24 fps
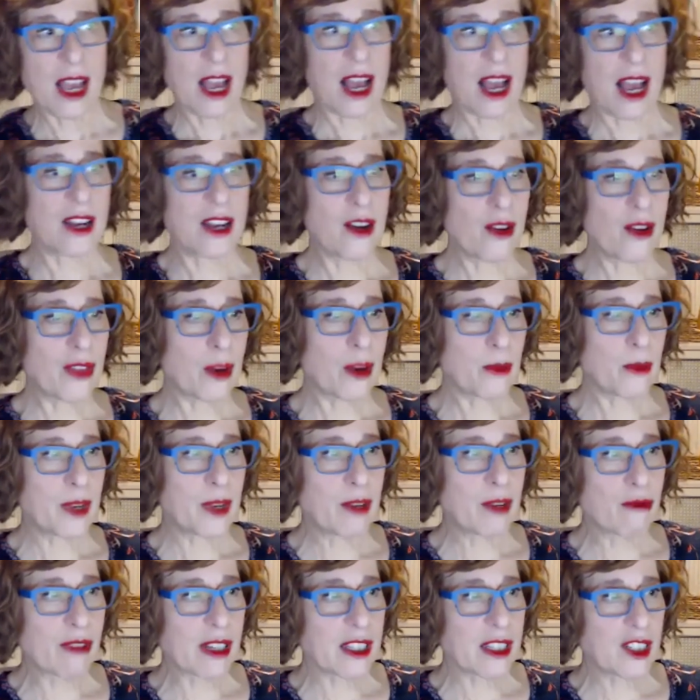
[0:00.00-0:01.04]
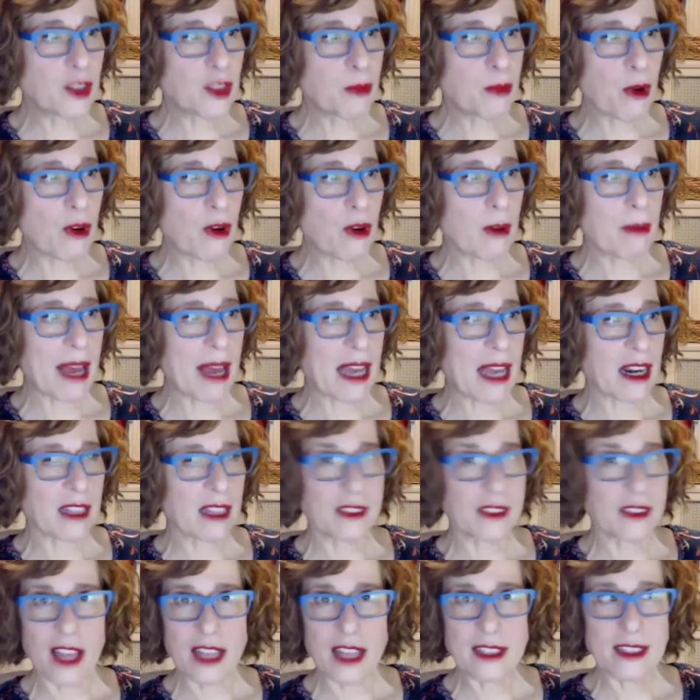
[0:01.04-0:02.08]
I know that we really spoke about a
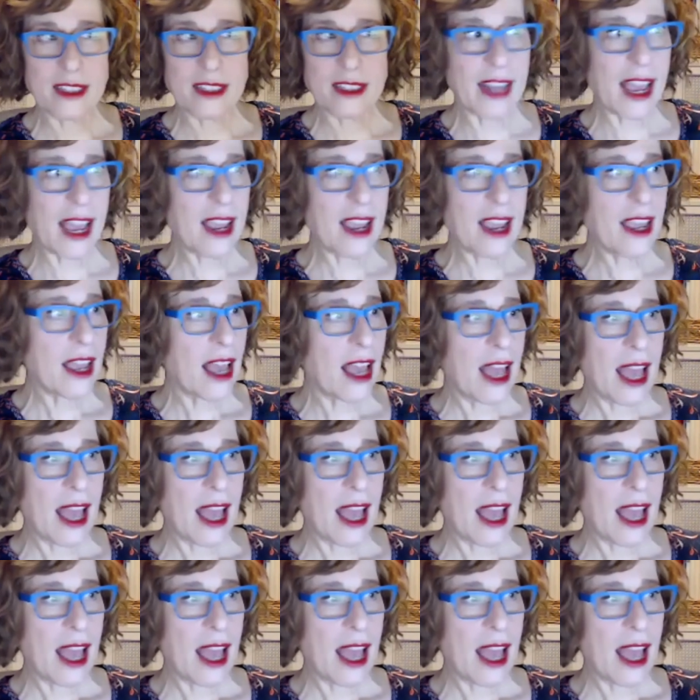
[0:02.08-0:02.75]
lot today,